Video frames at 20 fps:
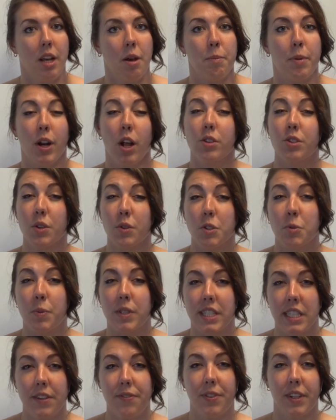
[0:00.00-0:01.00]
but also
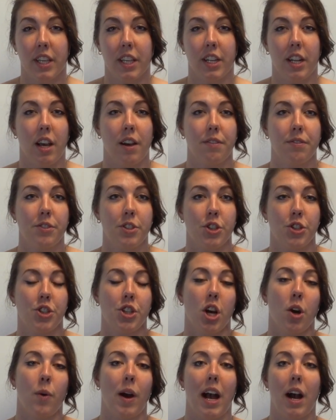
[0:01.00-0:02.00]
specific enough to
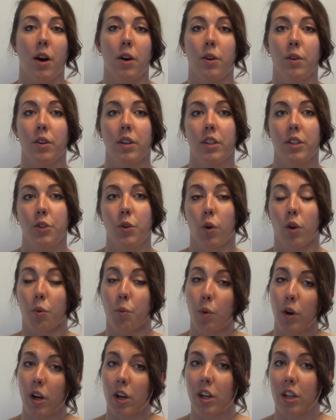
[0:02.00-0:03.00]
show how your
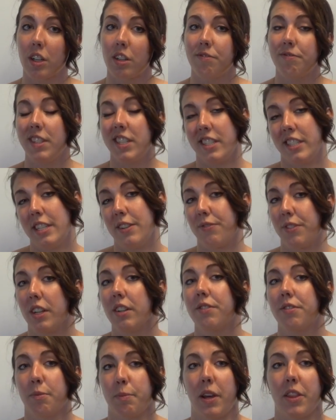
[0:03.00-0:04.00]
work is
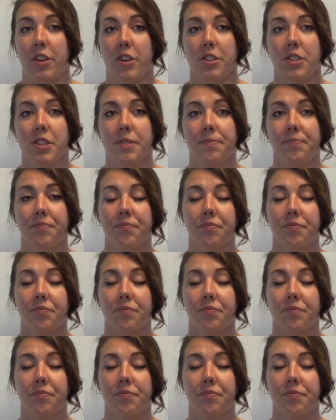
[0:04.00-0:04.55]
different from others.